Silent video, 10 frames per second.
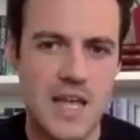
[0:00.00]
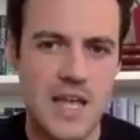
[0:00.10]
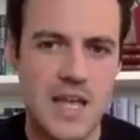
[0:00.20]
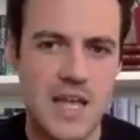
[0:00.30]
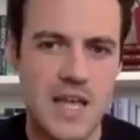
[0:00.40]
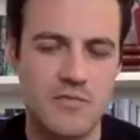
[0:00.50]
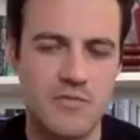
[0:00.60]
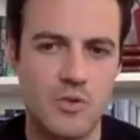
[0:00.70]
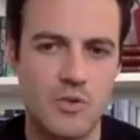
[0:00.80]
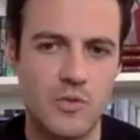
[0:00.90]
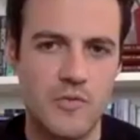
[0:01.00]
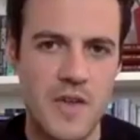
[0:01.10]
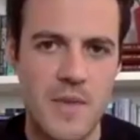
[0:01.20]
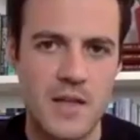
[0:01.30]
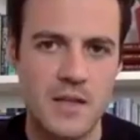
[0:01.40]
emphasize for an all
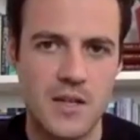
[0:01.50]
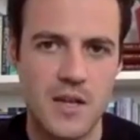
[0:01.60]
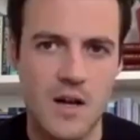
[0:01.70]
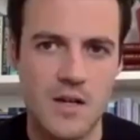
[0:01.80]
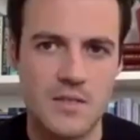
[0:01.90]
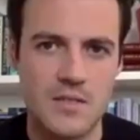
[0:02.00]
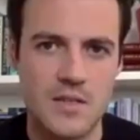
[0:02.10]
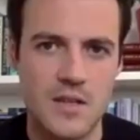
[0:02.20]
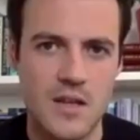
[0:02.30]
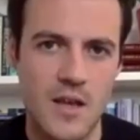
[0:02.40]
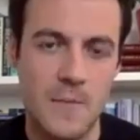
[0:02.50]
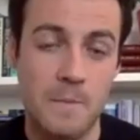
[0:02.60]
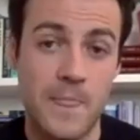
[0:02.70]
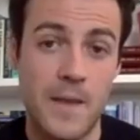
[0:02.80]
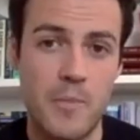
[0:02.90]
female cast?
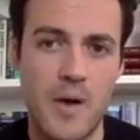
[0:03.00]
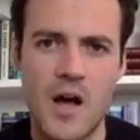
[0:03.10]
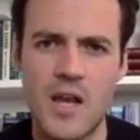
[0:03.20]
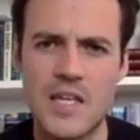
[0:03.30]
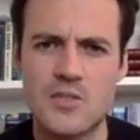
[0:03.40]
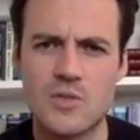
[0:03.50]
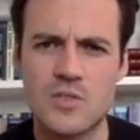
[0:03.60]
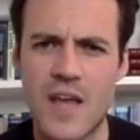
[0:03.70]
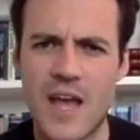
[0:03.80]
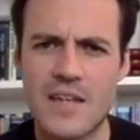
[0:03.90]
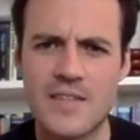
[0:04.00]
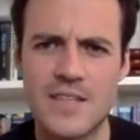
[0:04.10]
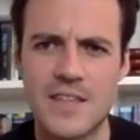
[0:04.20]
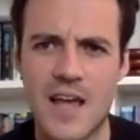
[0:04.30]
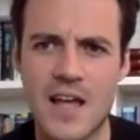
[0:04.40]
And Barney sort of adds
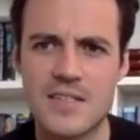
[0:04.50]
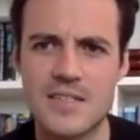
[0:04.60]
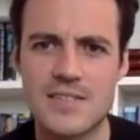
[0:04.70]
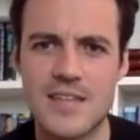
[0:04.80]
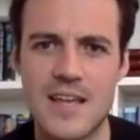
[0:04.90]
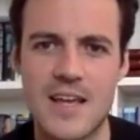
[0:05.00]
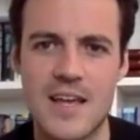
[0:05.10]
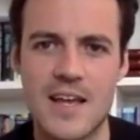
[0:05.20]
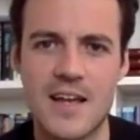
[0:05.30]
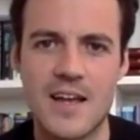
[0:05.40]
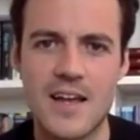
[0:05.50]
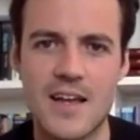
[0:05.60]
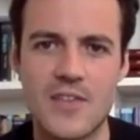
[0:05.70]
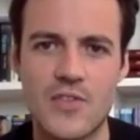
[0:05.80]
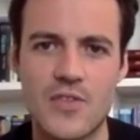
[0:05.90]
to that, saying
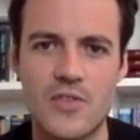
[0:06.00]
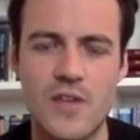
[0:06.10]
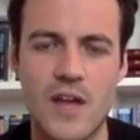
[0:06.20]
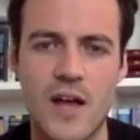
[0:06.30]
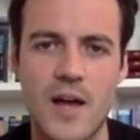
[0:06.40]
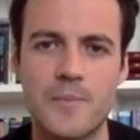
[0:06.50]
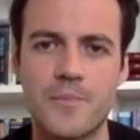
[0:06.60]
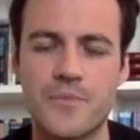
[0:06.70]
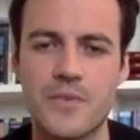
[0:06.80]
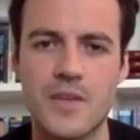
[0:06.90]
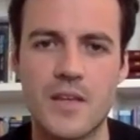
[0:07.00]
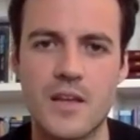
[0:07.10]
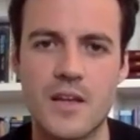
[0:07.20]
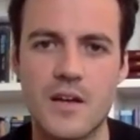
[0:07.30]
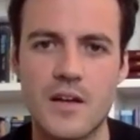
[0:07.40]
um,
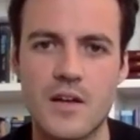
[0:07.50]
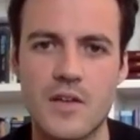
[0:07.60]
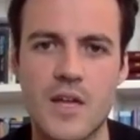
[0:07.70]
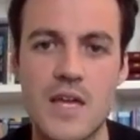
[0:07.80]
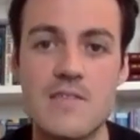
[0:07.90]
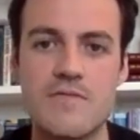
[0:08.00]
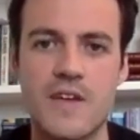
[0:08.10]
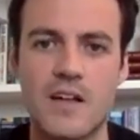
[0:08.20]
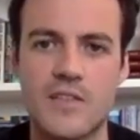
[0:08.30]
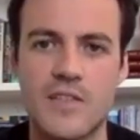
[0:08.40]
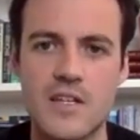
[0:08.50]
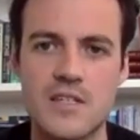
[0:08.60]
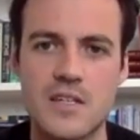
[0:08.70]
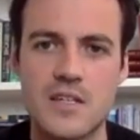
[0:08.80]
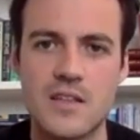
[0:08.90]
uh, he felt
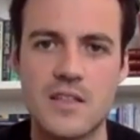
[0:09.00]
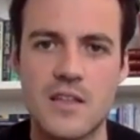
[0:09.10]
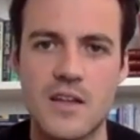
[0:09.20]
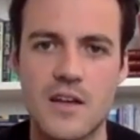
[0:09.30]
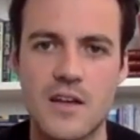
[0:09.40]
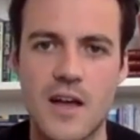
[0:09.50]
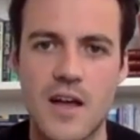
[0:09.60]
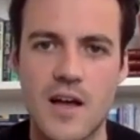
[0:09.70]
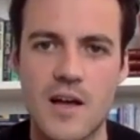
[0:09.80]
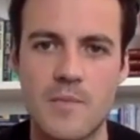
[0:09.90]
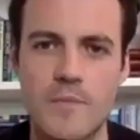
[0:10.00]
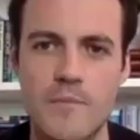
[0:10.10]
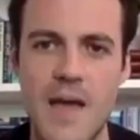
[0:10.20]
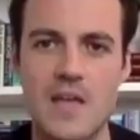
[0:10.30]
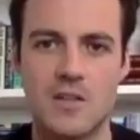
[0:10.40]
that the uh,
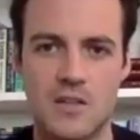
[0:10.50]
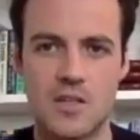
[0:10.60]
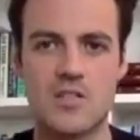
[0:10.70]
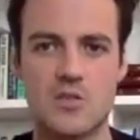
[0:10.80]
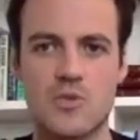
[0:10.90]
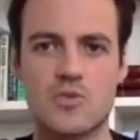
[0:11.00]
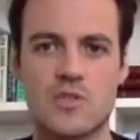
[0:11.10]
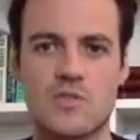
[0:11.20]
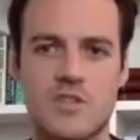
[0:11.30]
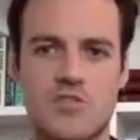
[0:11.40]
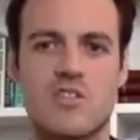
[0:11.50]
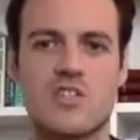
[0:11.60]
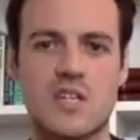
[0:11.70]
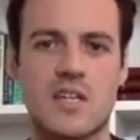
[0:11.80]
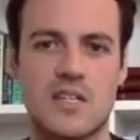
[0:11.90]
maleness was sort of
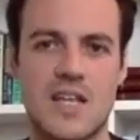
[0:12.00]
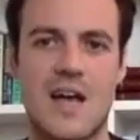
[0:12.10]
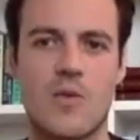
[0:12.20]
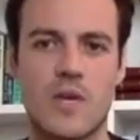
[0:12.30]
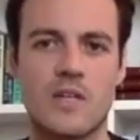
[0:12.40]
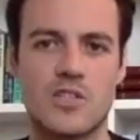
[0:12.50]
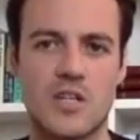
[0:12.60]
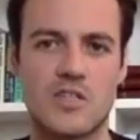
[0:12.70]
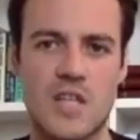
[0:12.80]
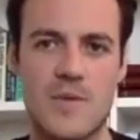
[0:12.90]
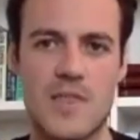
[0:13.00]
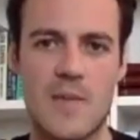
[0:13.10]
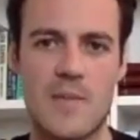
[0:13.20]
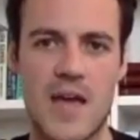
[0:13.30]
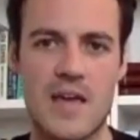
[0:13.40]
intrinsic to how we judge them and
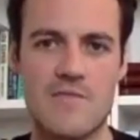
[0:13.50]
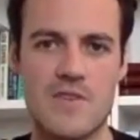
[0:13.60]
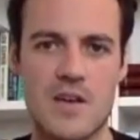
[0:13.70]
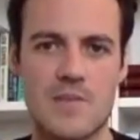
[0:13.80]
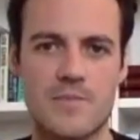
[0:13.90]
their behavior.